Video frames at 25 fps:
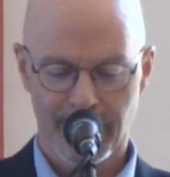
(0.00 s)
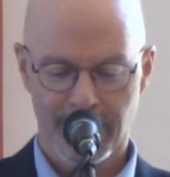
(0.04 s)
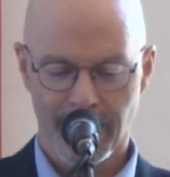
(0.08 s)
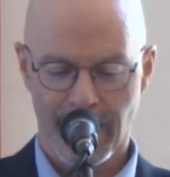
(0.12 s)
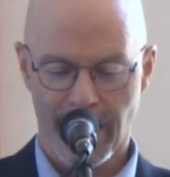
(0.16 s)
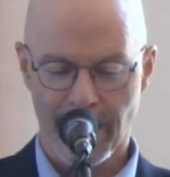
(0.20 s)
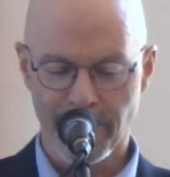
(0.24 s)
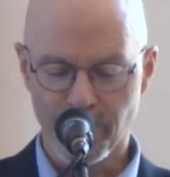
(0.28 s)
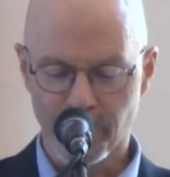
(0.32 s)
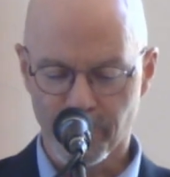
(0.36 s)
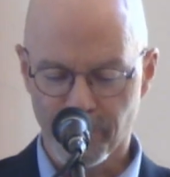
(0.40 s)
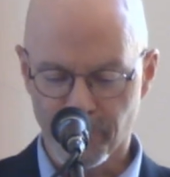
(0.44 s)

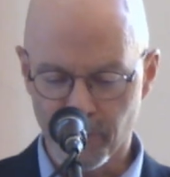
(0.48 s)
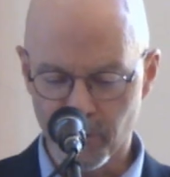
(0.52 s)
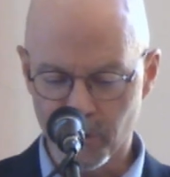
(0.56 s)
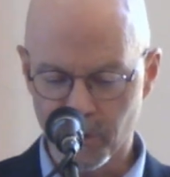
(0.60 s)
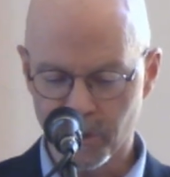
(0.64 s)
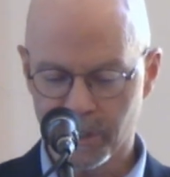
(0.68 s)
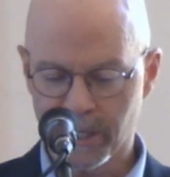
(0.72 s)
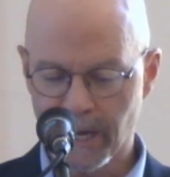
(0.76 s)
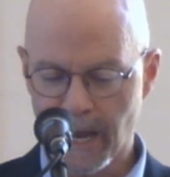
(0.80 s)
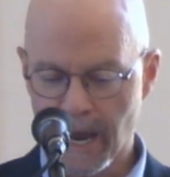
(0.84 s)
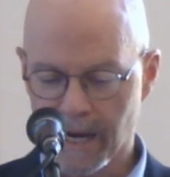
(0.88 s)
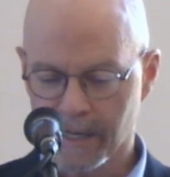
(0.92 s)
And their
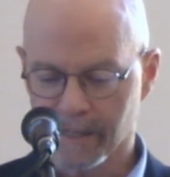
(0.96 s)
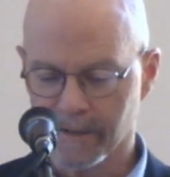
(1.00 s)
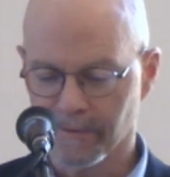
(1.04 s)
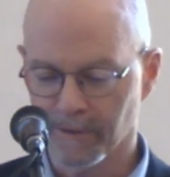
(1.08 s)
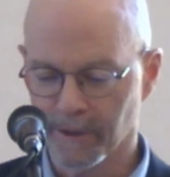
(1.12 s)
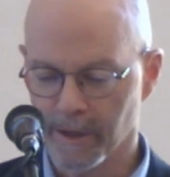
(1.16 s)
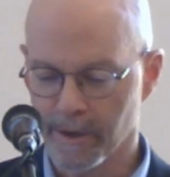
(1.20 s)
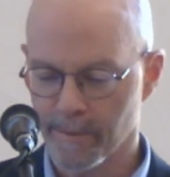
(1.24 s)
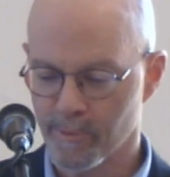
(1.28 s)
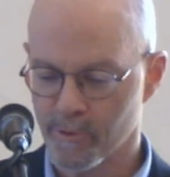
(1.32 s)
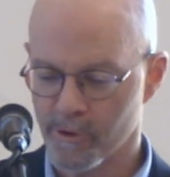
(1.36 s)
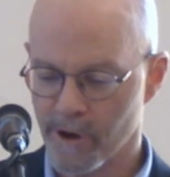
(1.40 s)
first act of
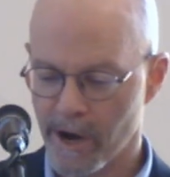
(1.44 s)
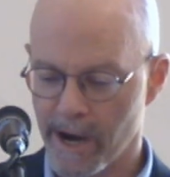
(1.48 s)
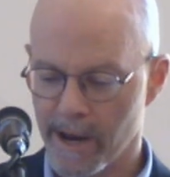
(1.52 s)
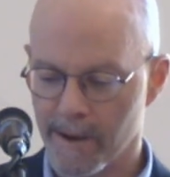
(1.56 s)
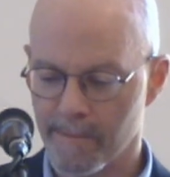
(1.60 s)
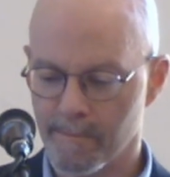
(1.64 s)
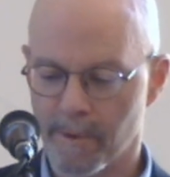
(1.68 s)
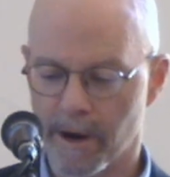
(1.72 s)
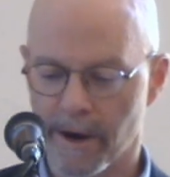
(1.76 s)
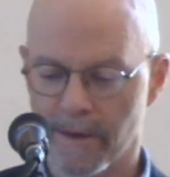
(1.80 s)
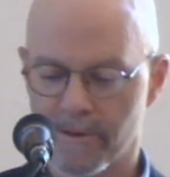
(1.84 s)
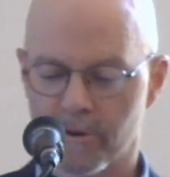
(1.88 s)

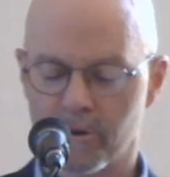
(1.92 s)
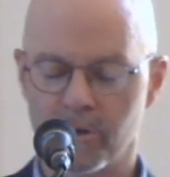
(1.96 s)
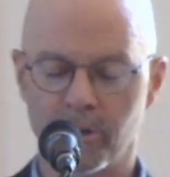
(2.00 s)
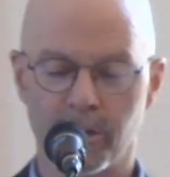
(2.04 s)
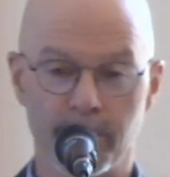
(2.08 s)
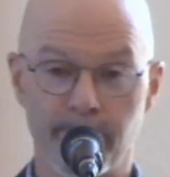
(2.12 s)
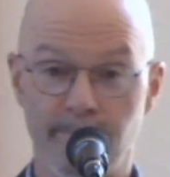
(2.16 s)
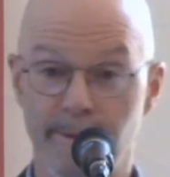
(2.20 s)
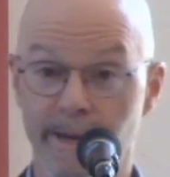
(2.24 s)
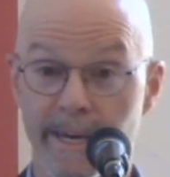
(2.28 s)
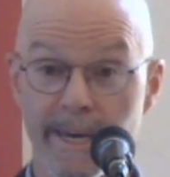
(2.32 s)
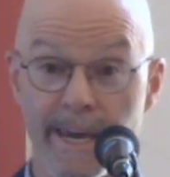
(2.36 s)
liberating
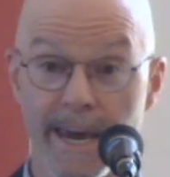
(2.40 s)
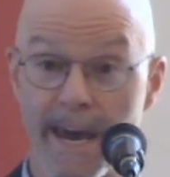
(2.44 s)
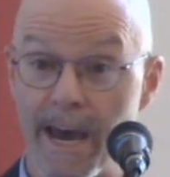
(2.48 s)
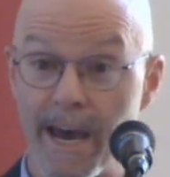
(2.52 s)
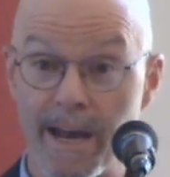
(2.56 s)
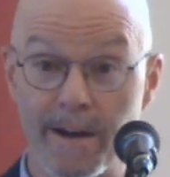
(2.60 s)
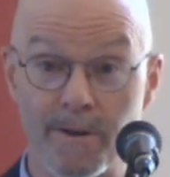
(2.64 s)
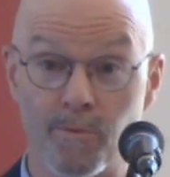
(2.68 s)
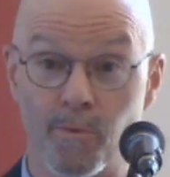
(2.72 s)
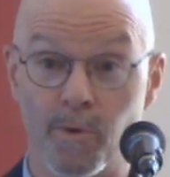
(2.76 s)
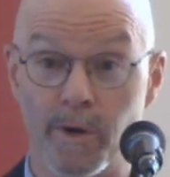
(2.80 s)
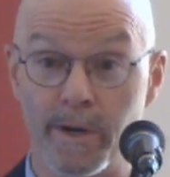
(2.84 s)
motherhood began